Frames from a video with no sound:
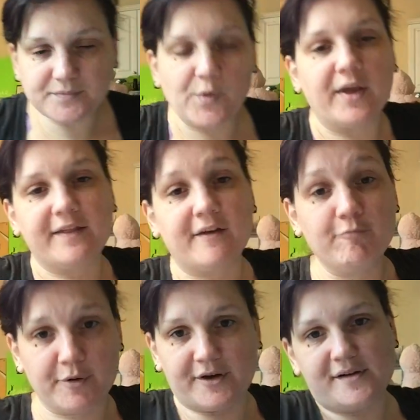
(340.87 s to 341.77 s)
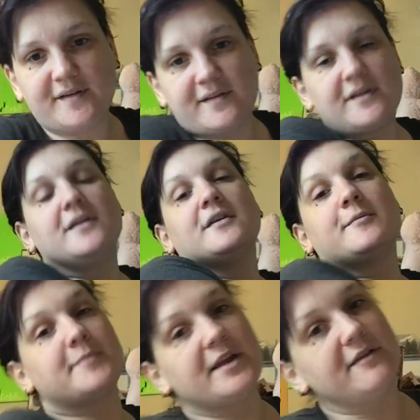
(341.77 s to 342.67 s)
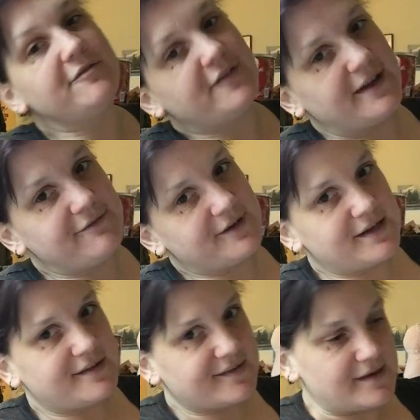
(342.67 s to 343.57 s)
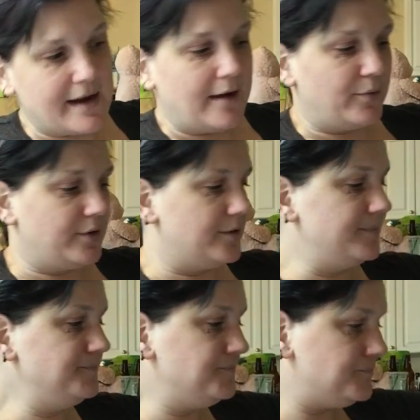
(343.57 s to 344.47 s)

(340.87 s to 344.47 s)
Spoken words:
Well, I love birds. My favorite is an owl.